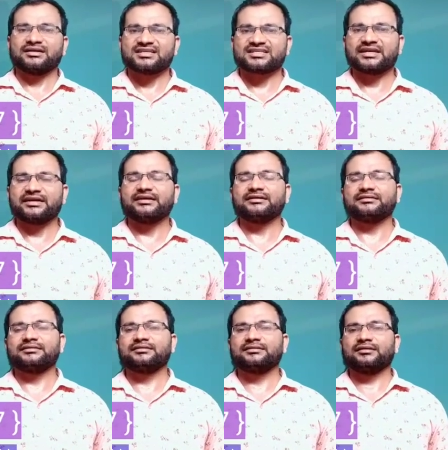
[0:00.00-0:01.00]
decide
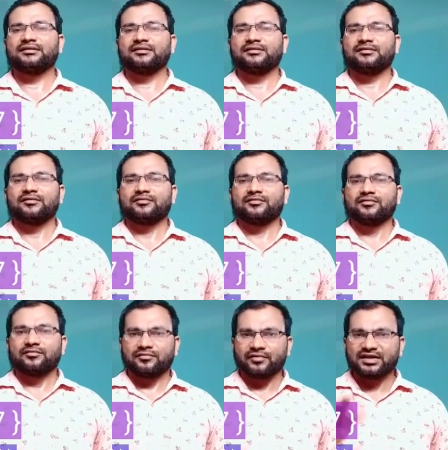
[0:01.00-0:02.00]

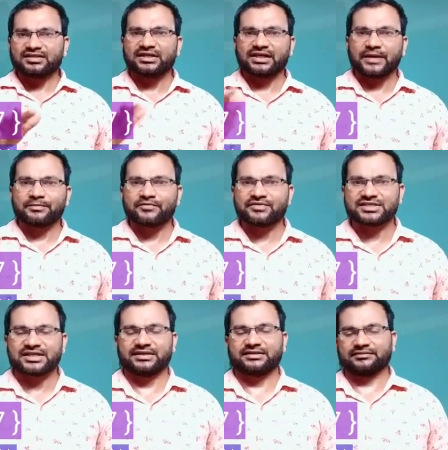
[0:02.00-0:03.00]
what is the type of a
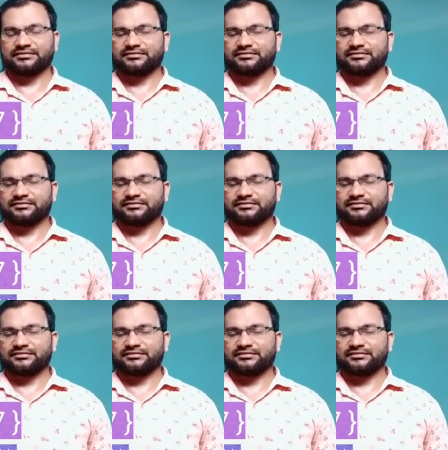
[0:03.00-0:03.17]
set.